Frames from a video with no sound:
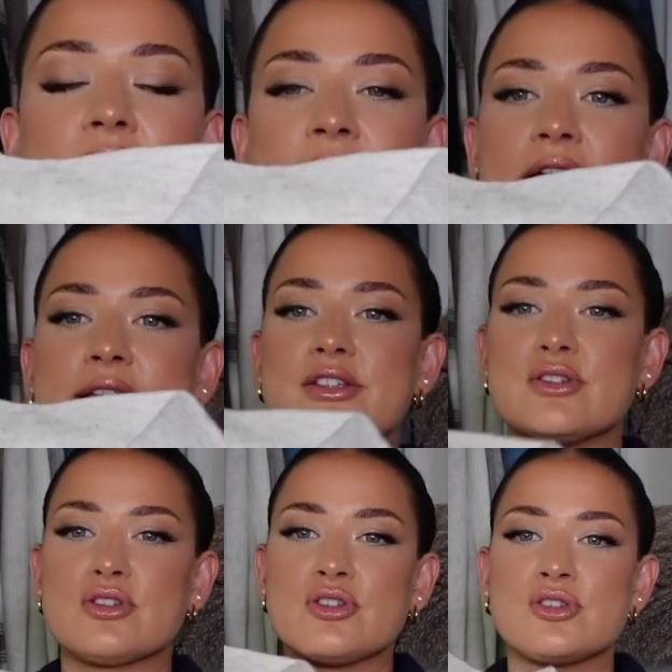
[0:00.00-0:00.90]
Again, this
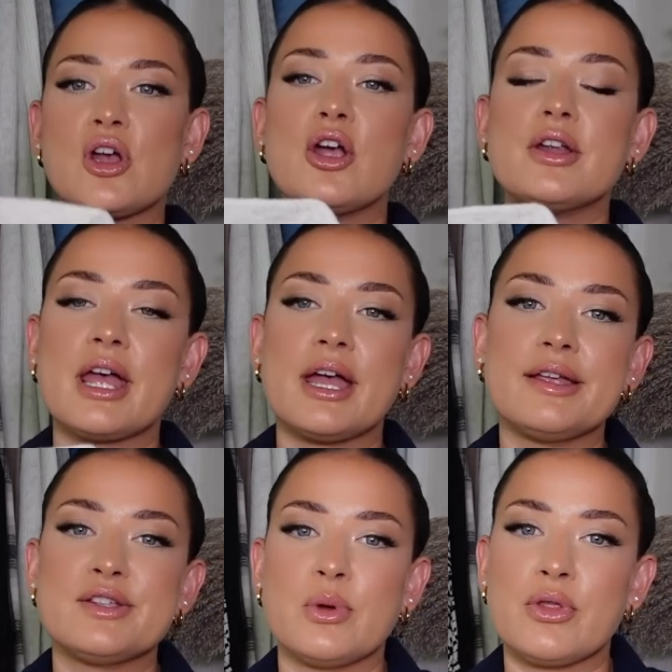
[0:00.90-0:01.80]
looks so
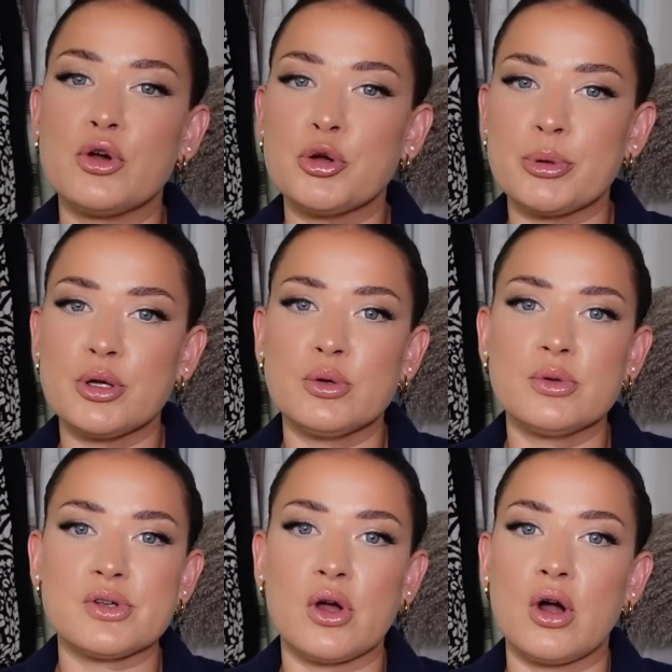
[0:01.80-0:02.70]
nice with UGG
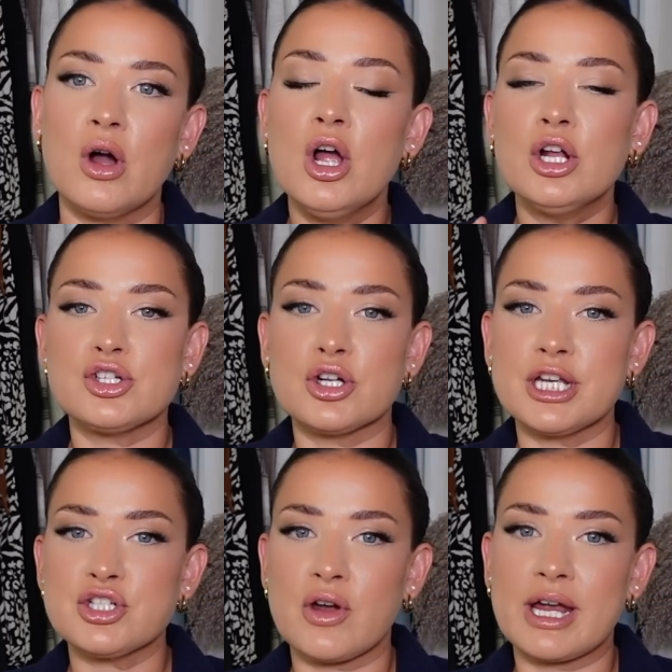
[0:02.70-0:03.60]
boots or chunky
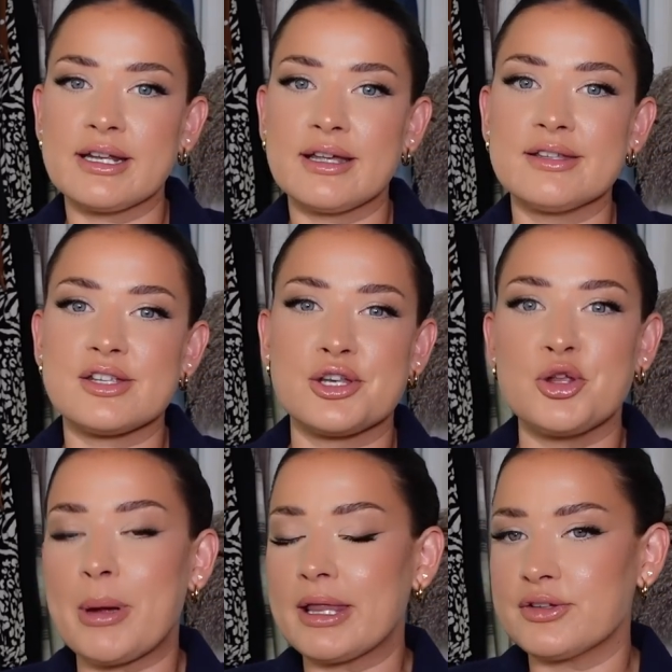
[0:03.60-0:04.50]
trainers, New
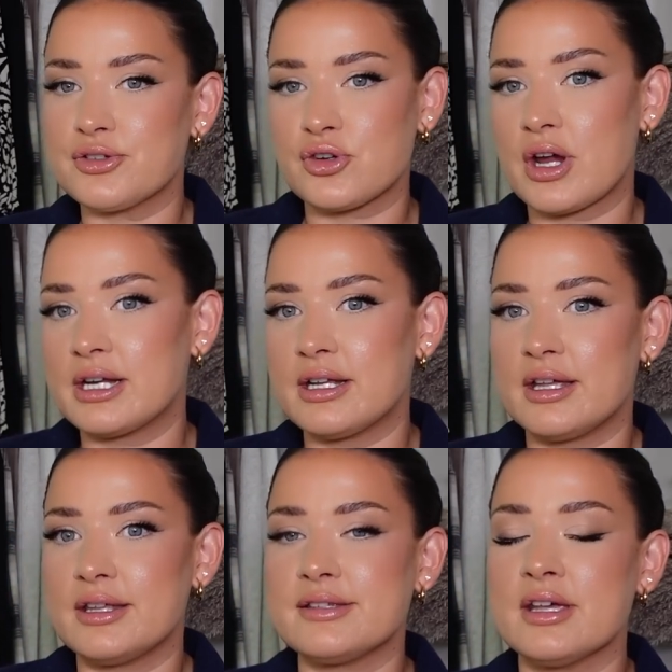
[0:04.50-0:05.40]
Balance
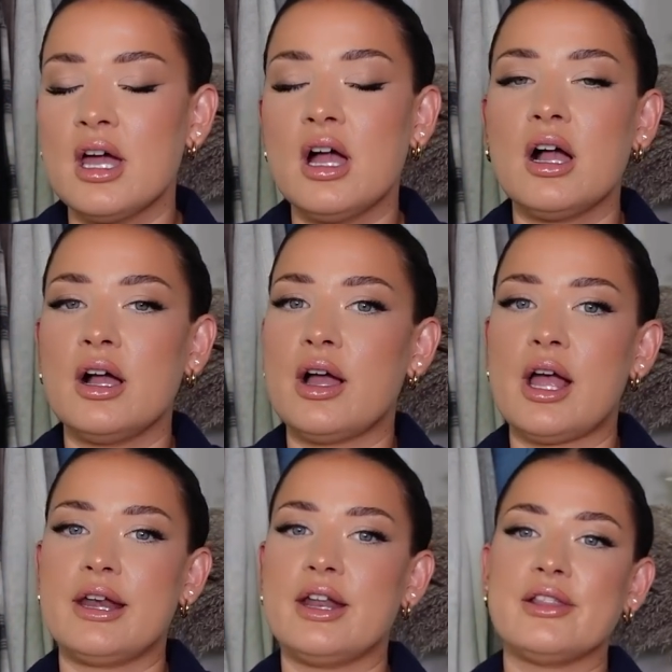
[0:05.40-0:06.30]
trainers, and